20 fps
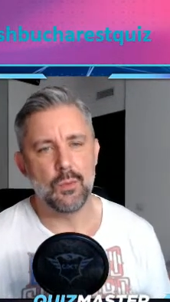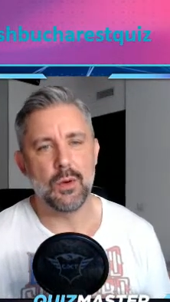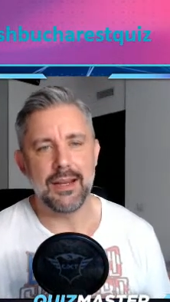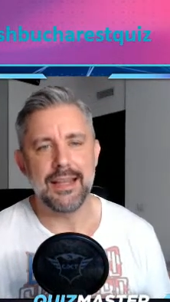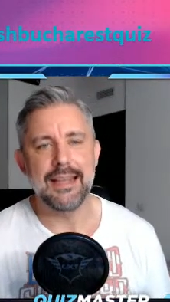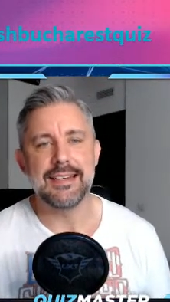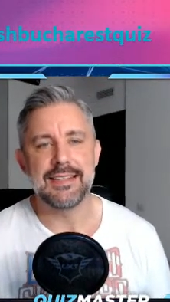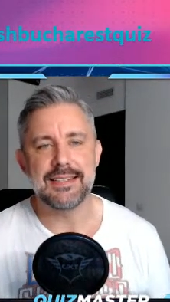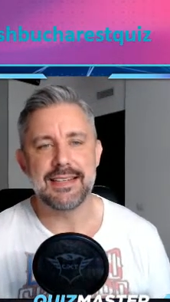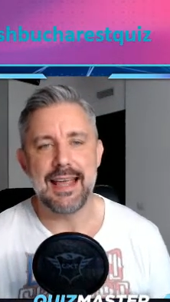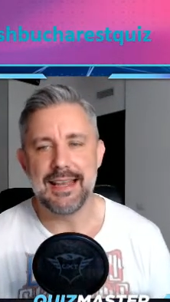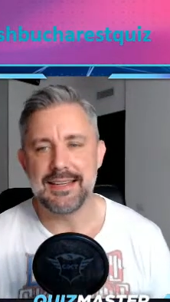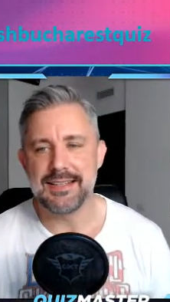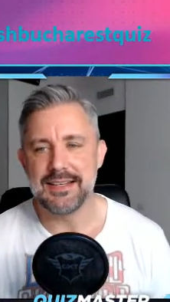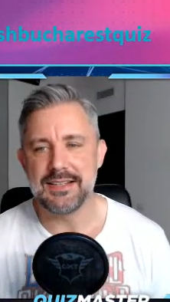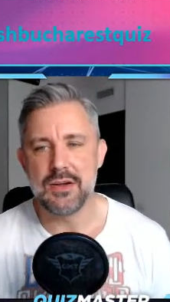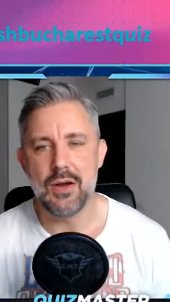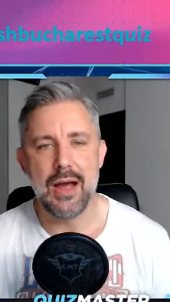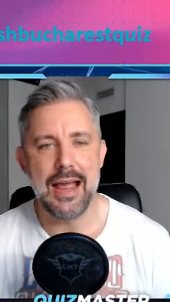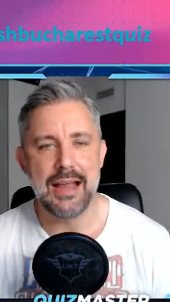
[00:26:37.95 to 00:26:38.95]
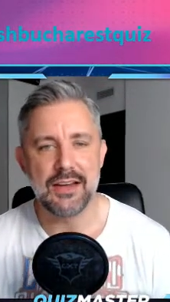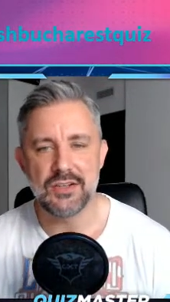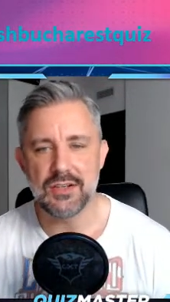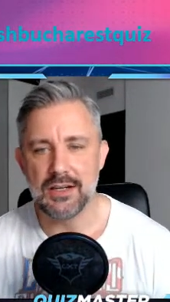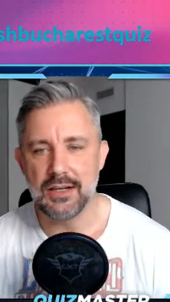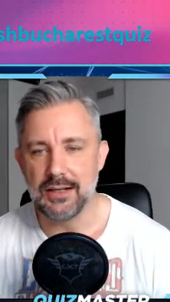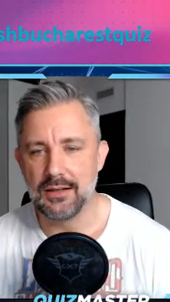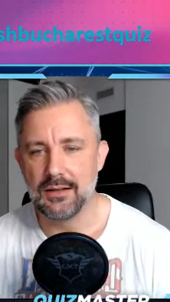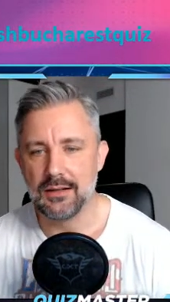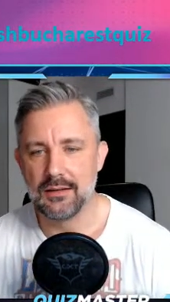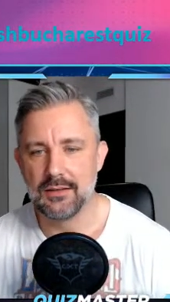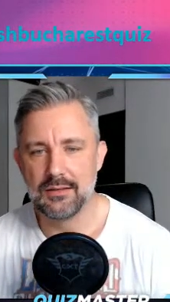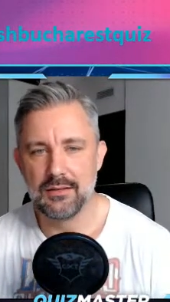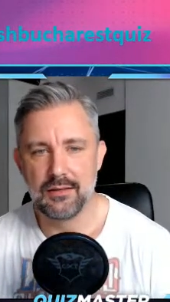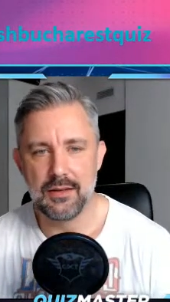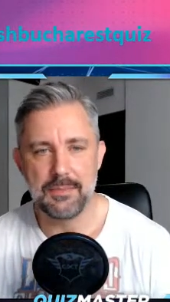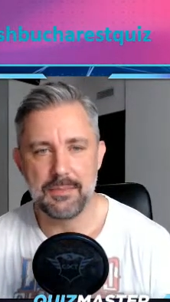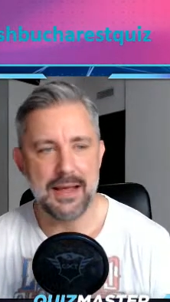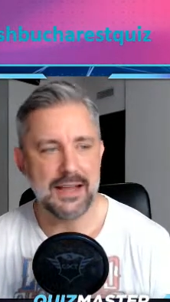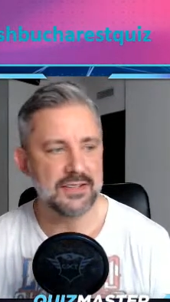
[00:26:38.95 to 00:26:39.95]
what he says is not actually
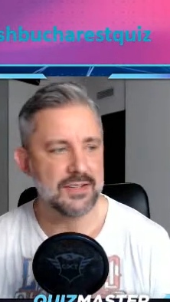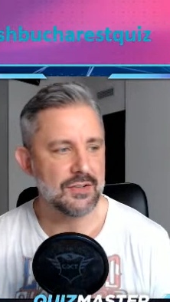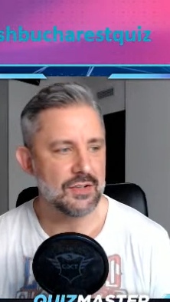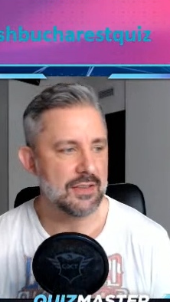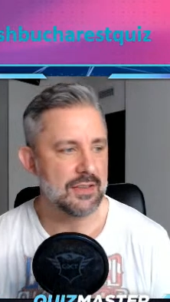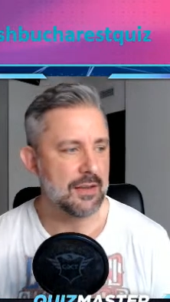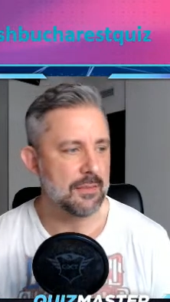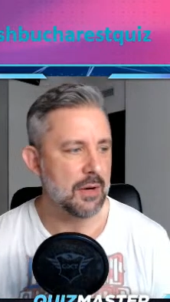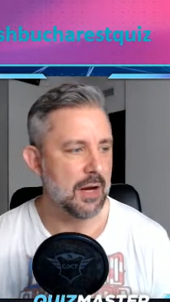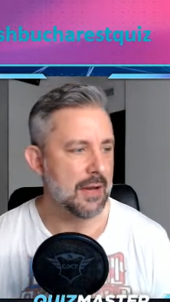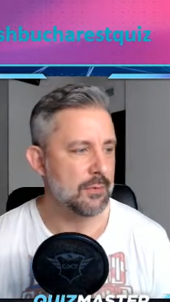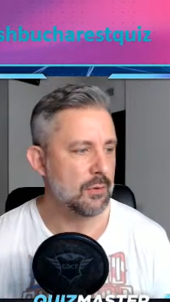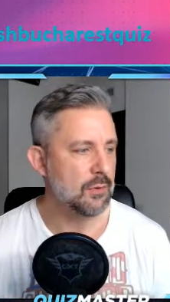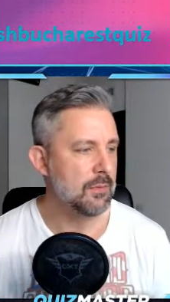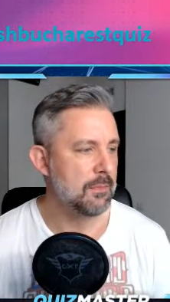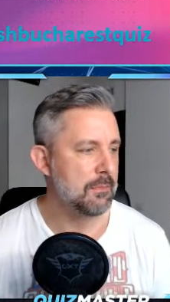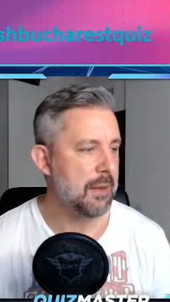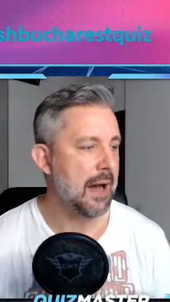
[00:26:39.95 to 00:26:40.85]
the passage in the Bible.